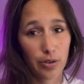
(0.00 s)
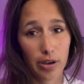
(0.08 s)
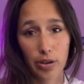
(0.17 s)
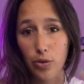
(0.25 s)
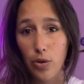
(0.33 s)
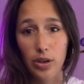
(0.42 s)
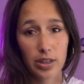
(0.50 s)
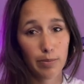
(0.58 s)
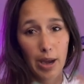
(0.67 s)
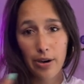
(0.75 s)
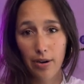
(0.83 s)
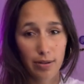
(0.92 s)
rounded corners,
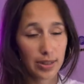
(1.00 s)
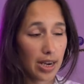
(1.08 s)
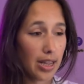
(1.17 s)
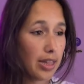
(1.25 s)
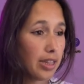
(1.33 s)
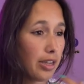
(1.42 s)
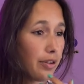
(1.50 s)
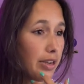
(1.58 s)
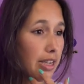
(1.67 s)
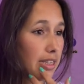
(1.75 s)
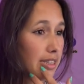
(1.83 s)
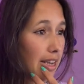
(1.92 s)
backgrounds, anything that you
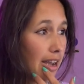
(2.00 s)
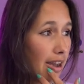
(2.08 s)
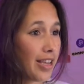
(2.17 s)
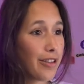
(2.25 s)
need it to have.